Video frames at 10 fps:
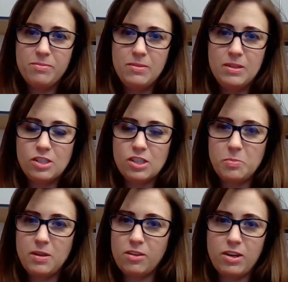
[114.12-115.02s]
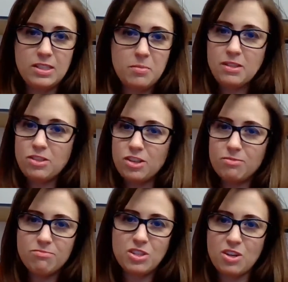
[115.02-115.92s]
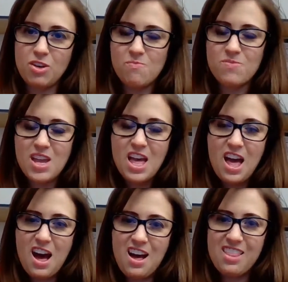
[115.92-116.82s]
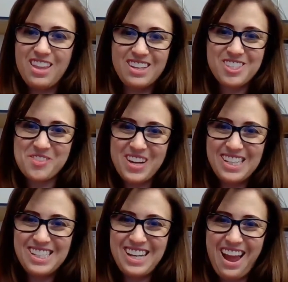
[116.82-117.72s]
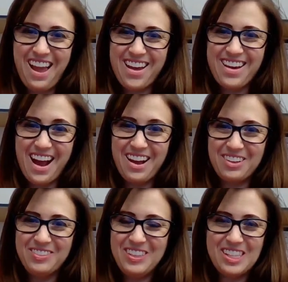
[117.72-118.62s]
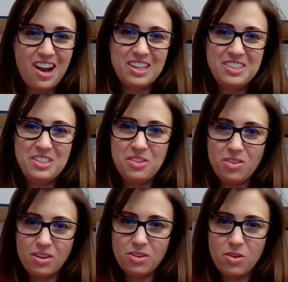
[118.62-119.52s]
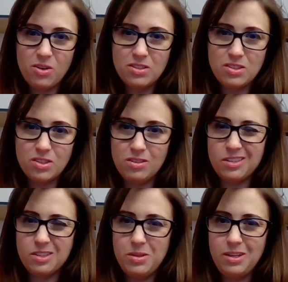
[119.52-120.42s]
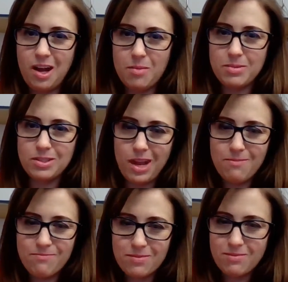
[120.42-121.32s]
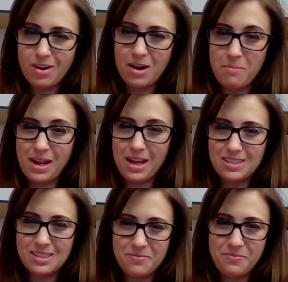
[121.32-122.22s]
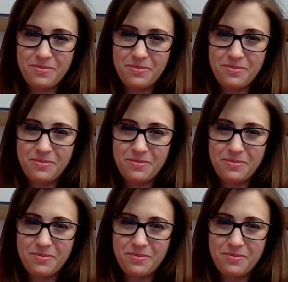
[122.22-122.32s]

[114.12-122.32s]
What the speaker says: It's just been a great semester. So thanks so much, and I'll be talking to you throughout the course, so hit those media comments. Okay, all right, bye guys.